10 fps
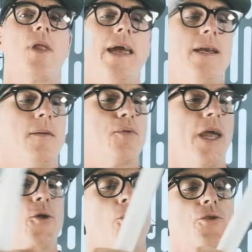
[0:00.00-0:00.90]
blade
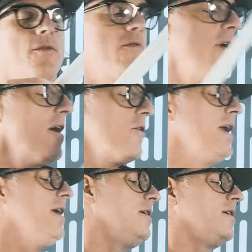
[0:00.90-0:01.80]
blade holder.
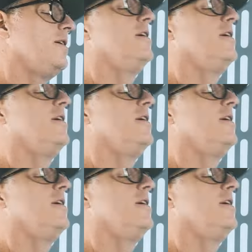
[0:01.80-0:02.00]
Very